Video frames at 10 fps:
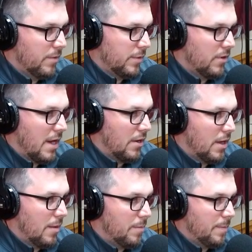from the ground
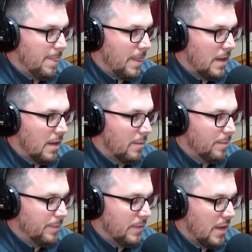up,
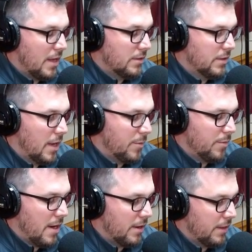had stops
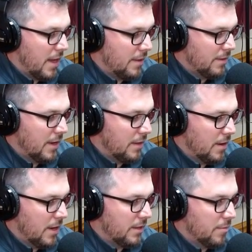prior to that at
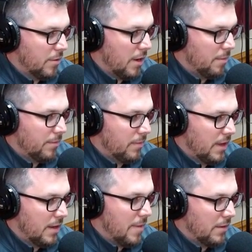Huntington Prep
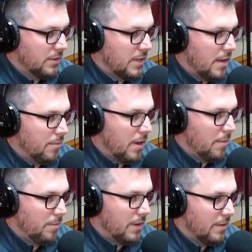and Mountain State
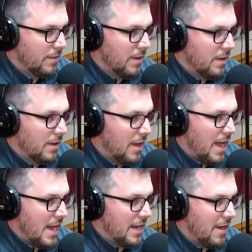Prep and
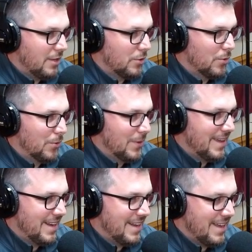Hannon High School,
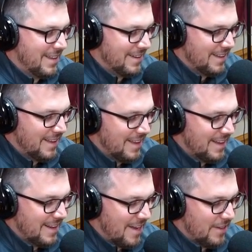and
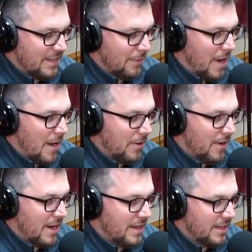now he's at Rio
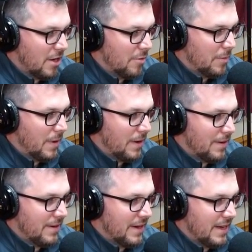Grande, his alma
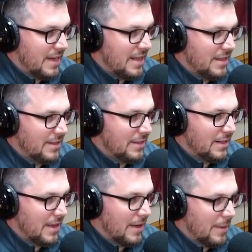mater, and he's
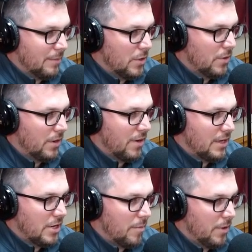doing a great
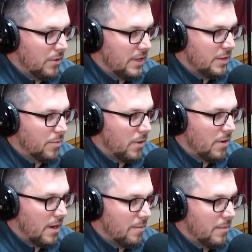job building his
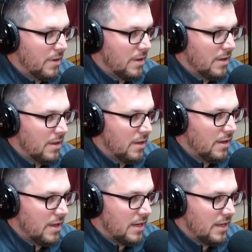program,
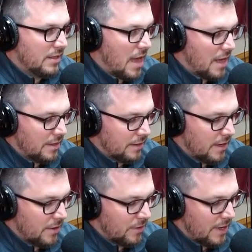getting his guys in
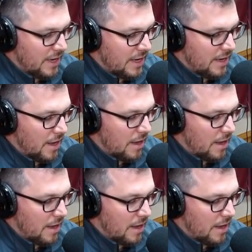there. And then